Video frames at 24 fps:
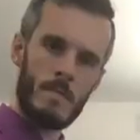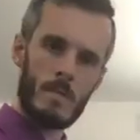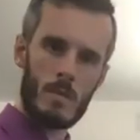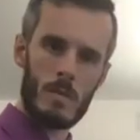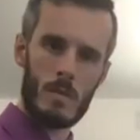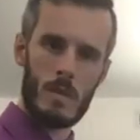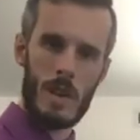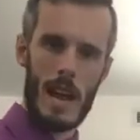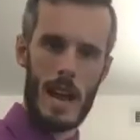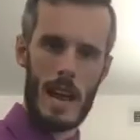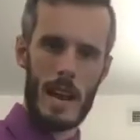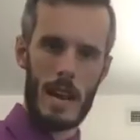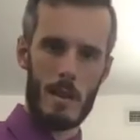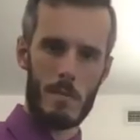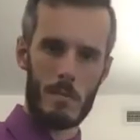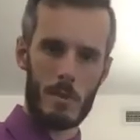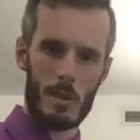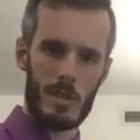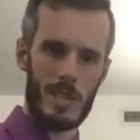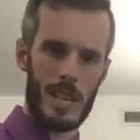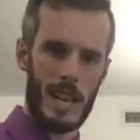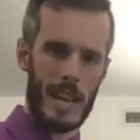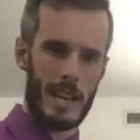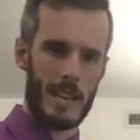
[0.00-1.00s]
Okay, number
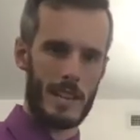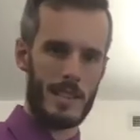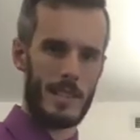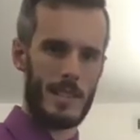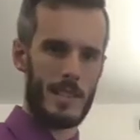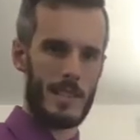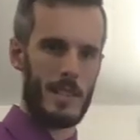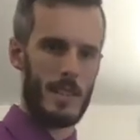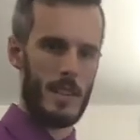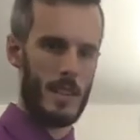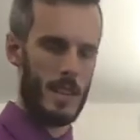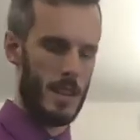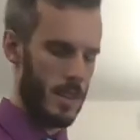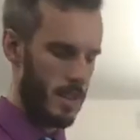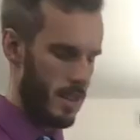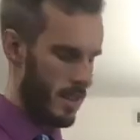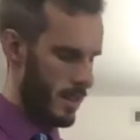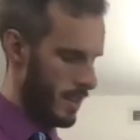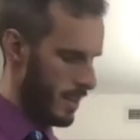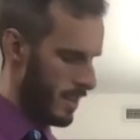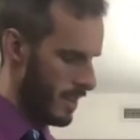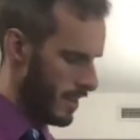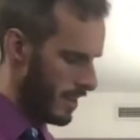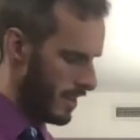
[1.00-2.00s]
6.
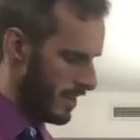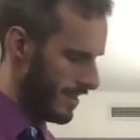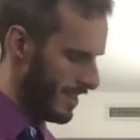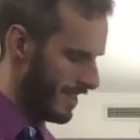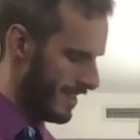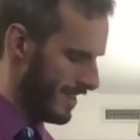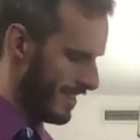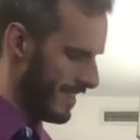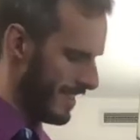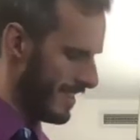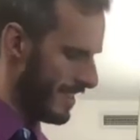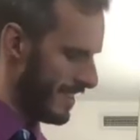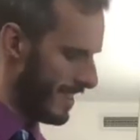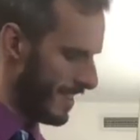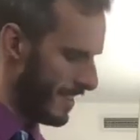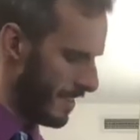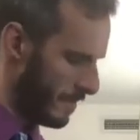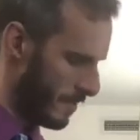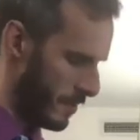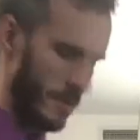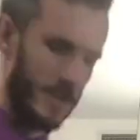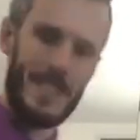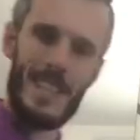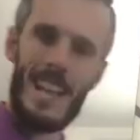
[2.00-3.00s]
Of
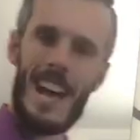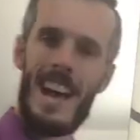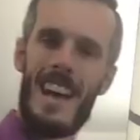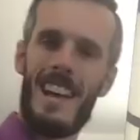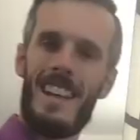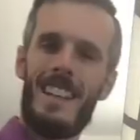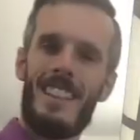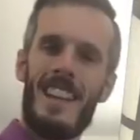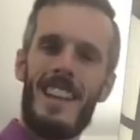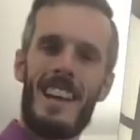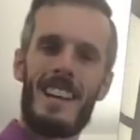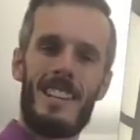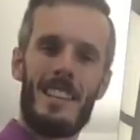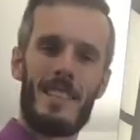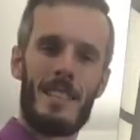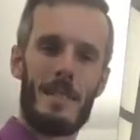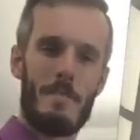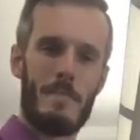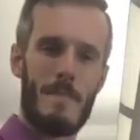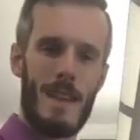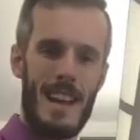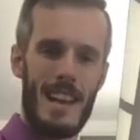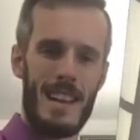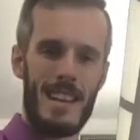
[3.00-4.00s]
course, that leg doesn't
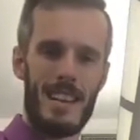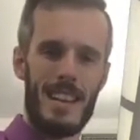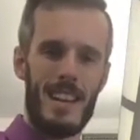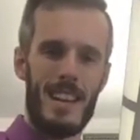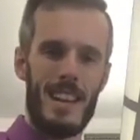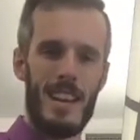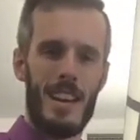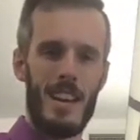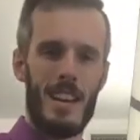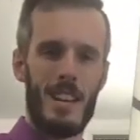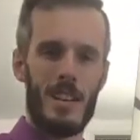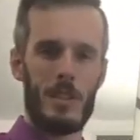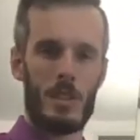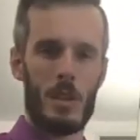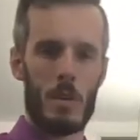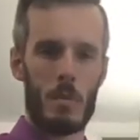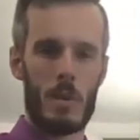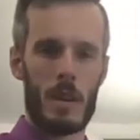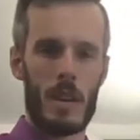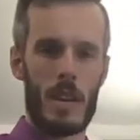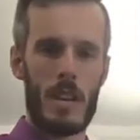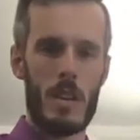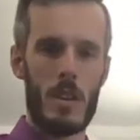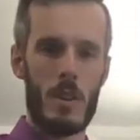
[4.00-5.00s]
bend. So we're
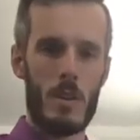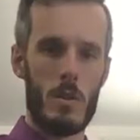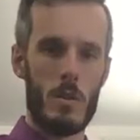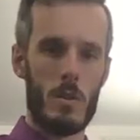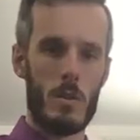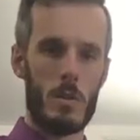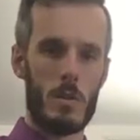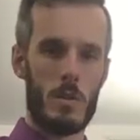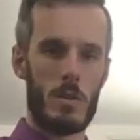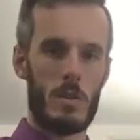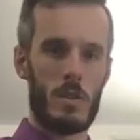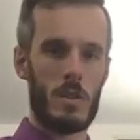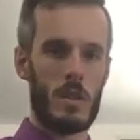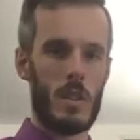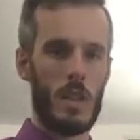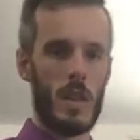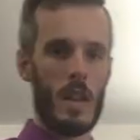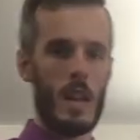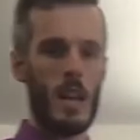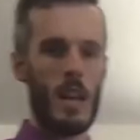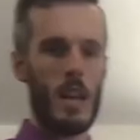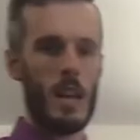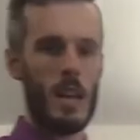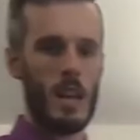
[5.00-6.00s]
gonna
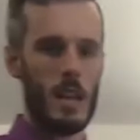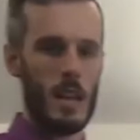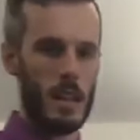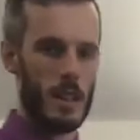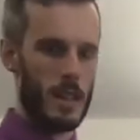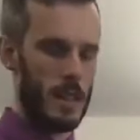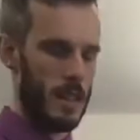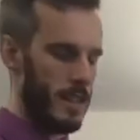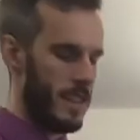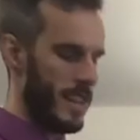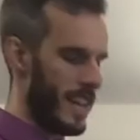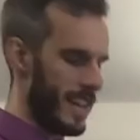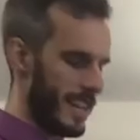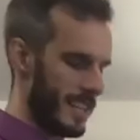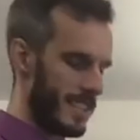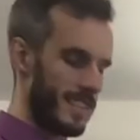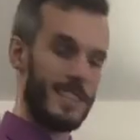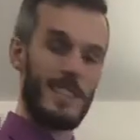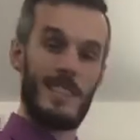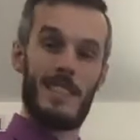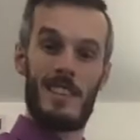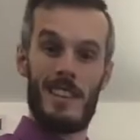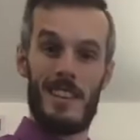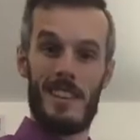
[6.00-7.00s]
use
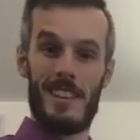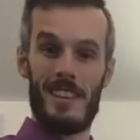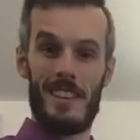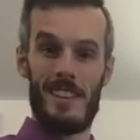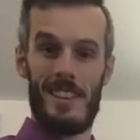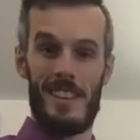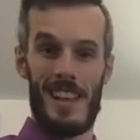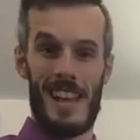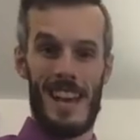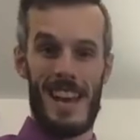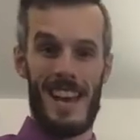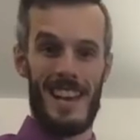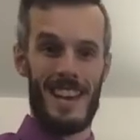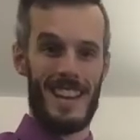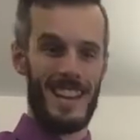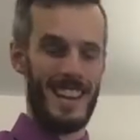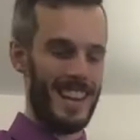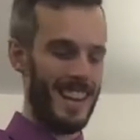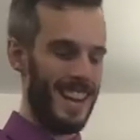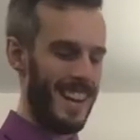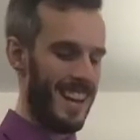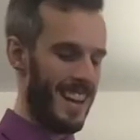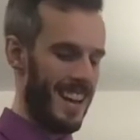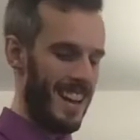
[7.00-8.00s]
this
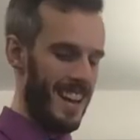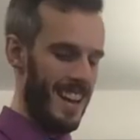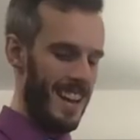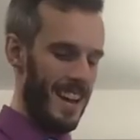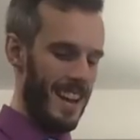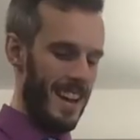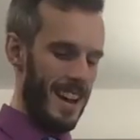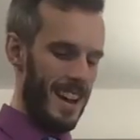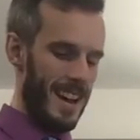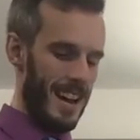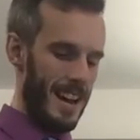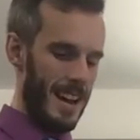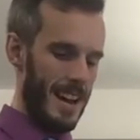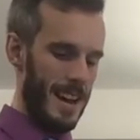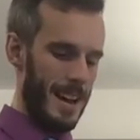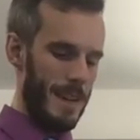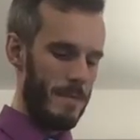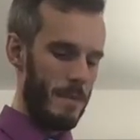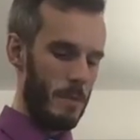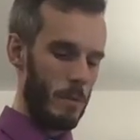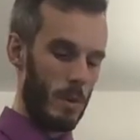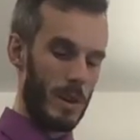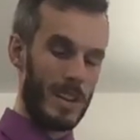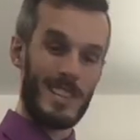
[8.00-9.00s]
leg. And
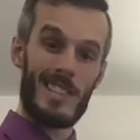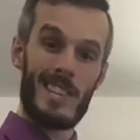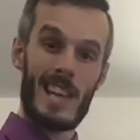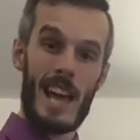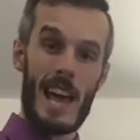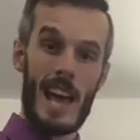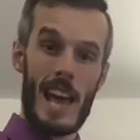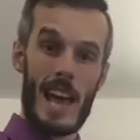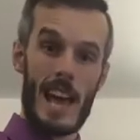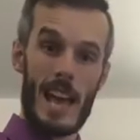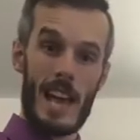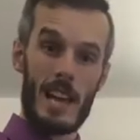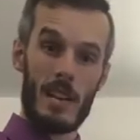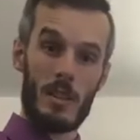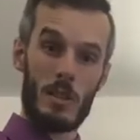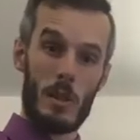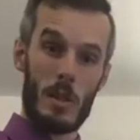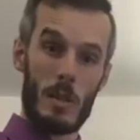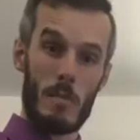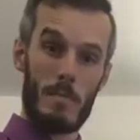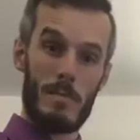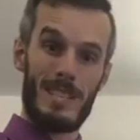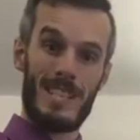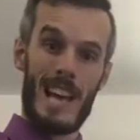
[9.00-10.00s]
we're gonna say, so
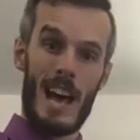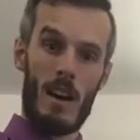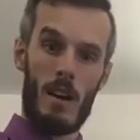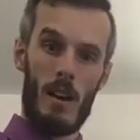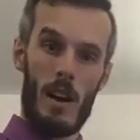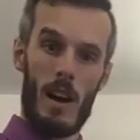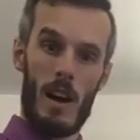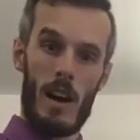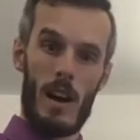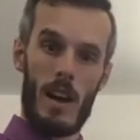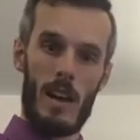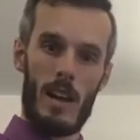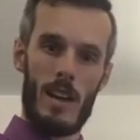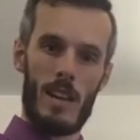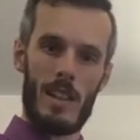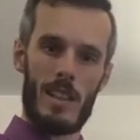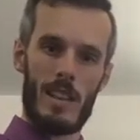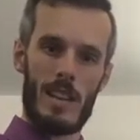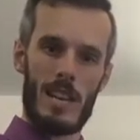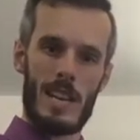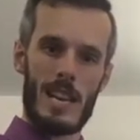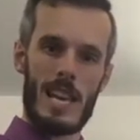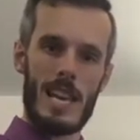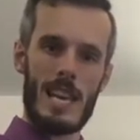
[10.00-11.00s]
the patella, the
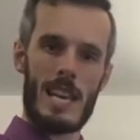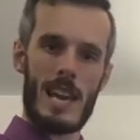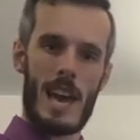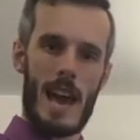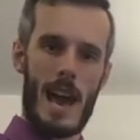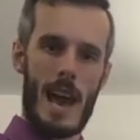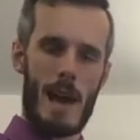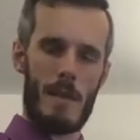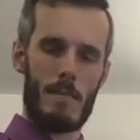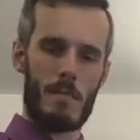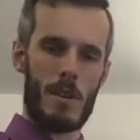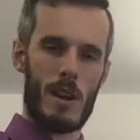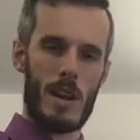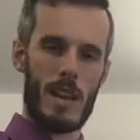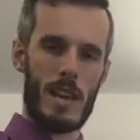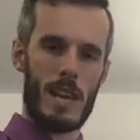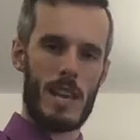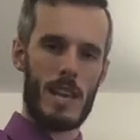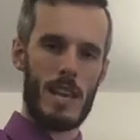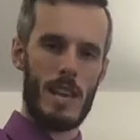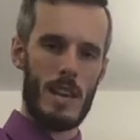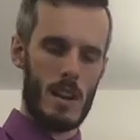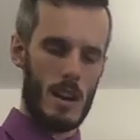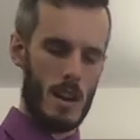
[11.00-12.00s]
kneecap right
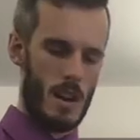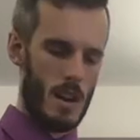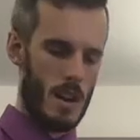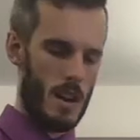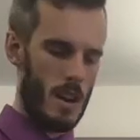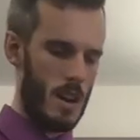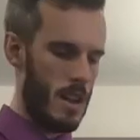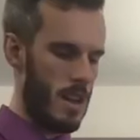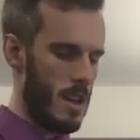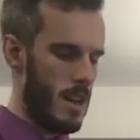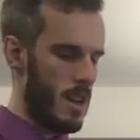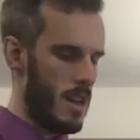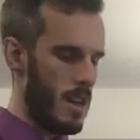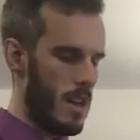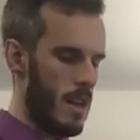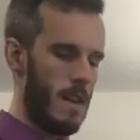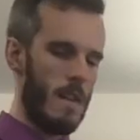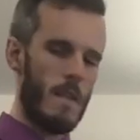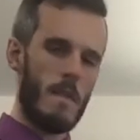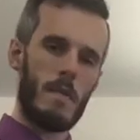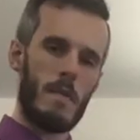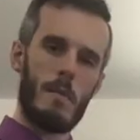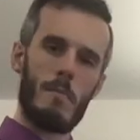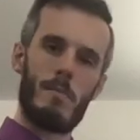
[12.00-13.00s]
here,
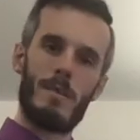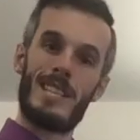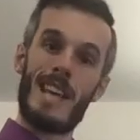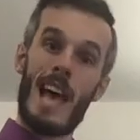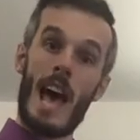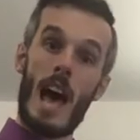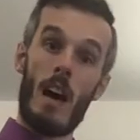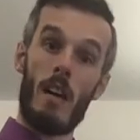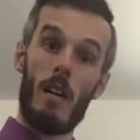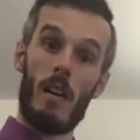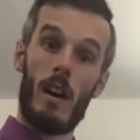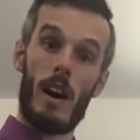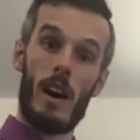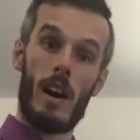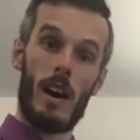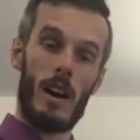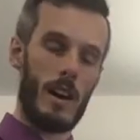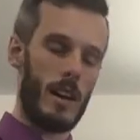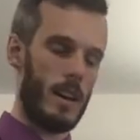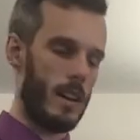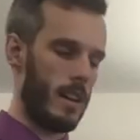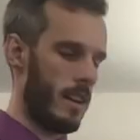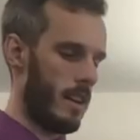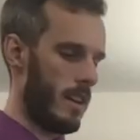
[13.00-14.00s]
the
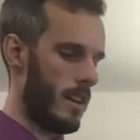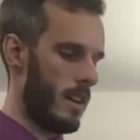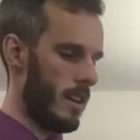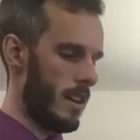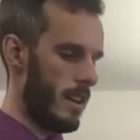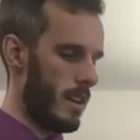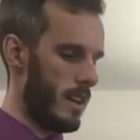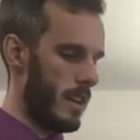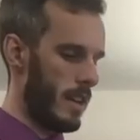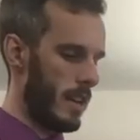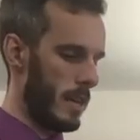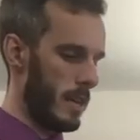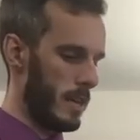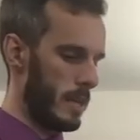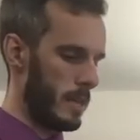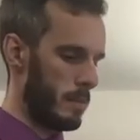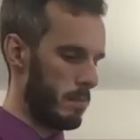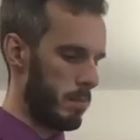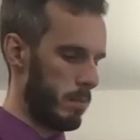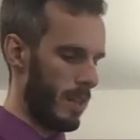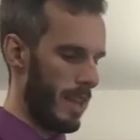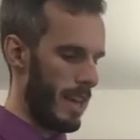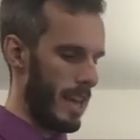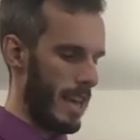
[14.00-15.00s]
patella is
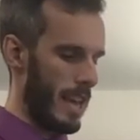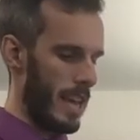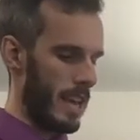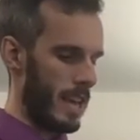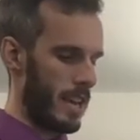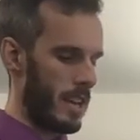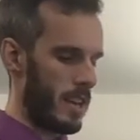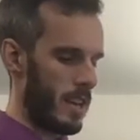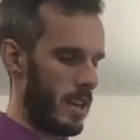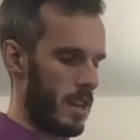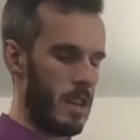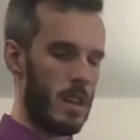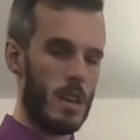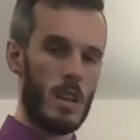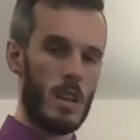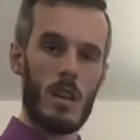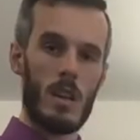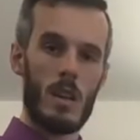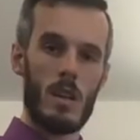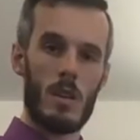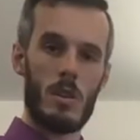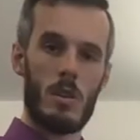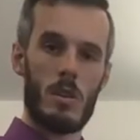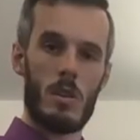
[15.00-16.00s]
blank
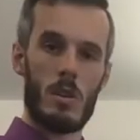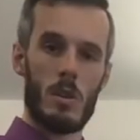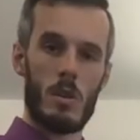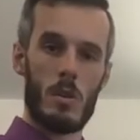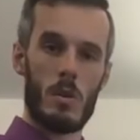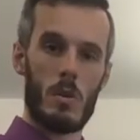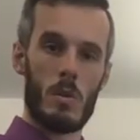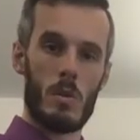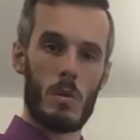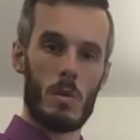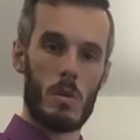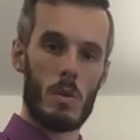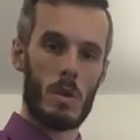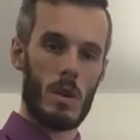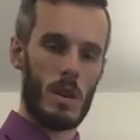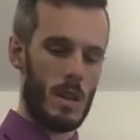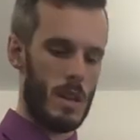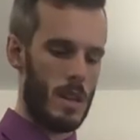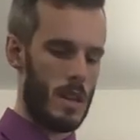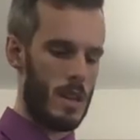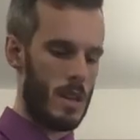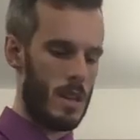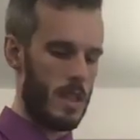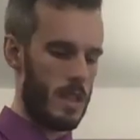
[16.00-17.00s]
to
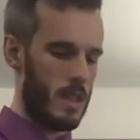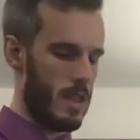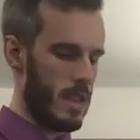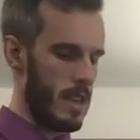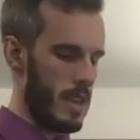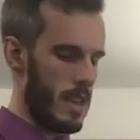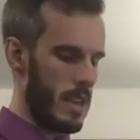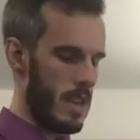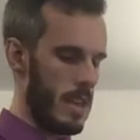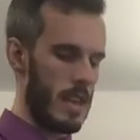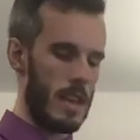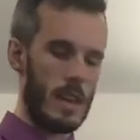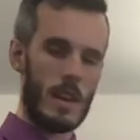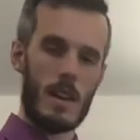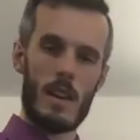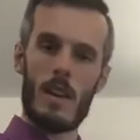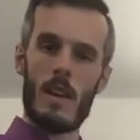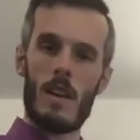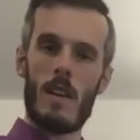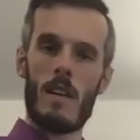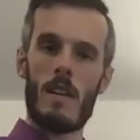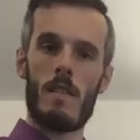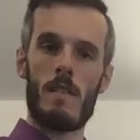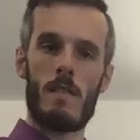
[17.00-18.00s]
the
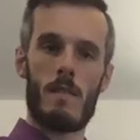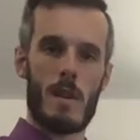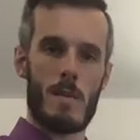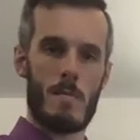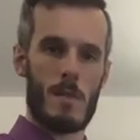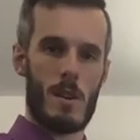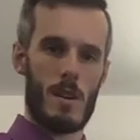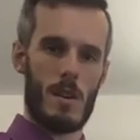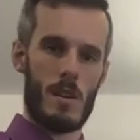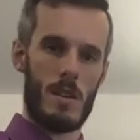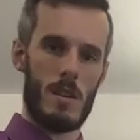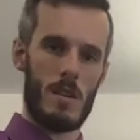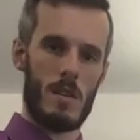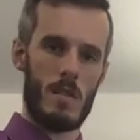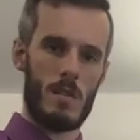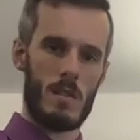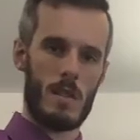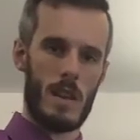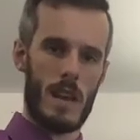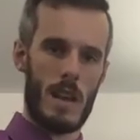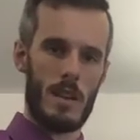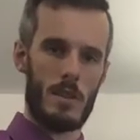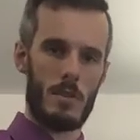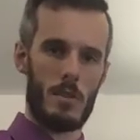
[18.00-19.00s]
femur.
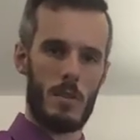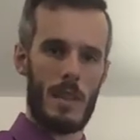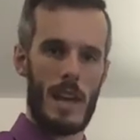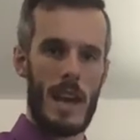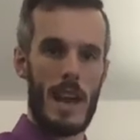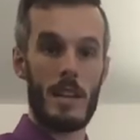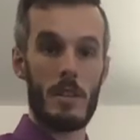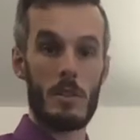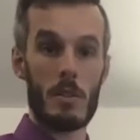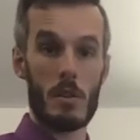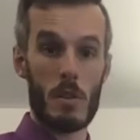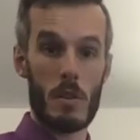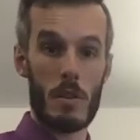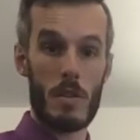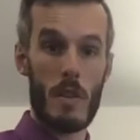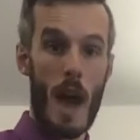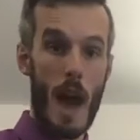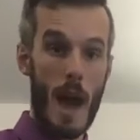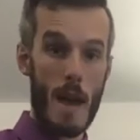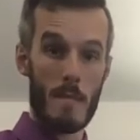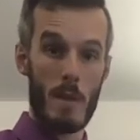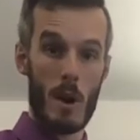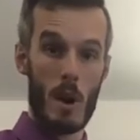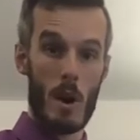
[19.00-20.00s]
Okay, so that is your
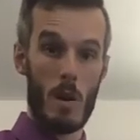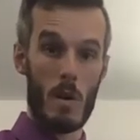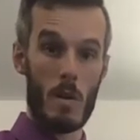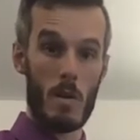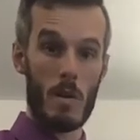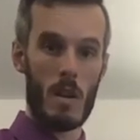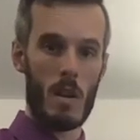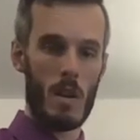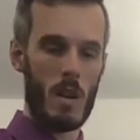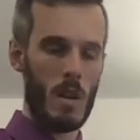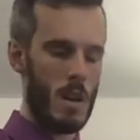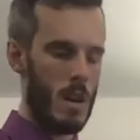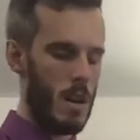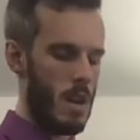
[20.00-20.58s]
thigh bone.